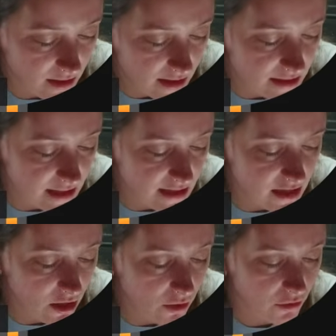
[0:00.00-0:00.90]
because I need
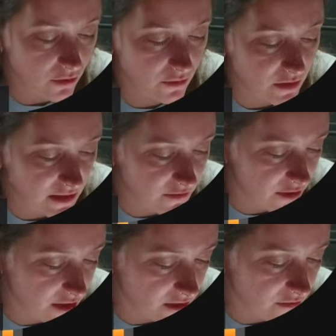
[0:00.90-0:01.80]
to go through and really
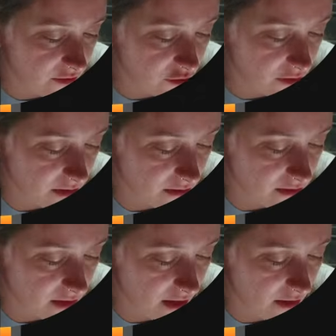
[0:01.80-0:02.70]
figure out the
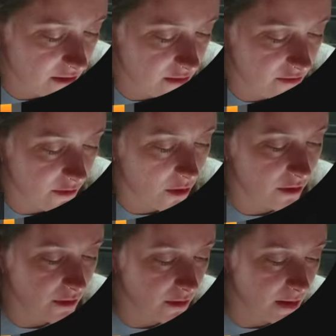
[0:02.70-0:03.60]
visuals of all
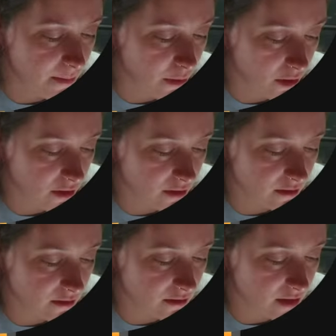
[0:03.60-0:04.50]
the important